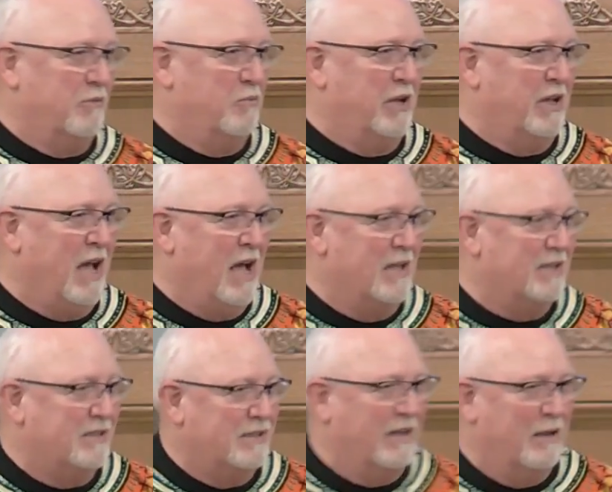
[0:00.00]

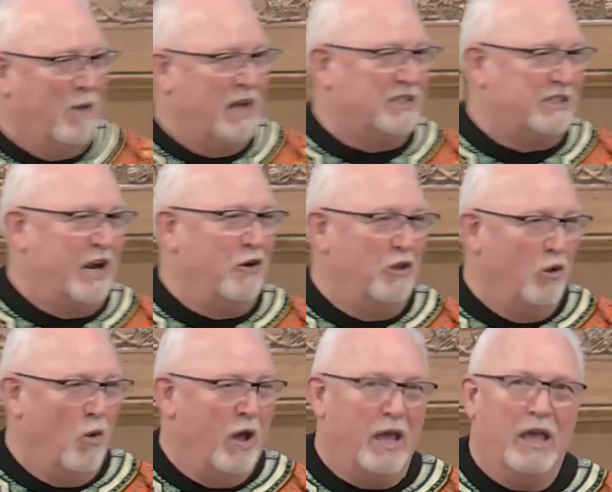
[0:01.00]
because it might scare you
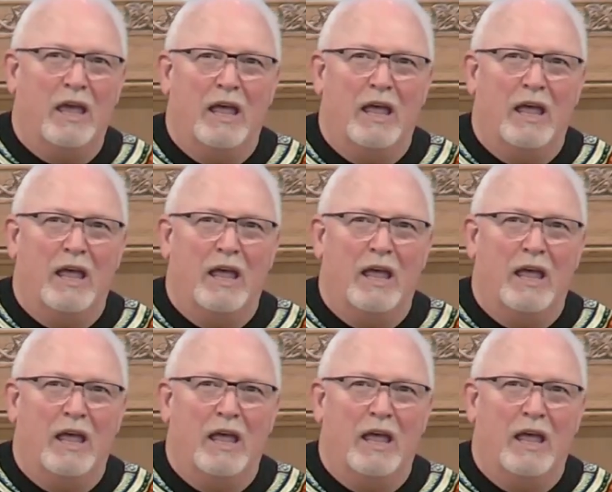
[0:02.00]
away.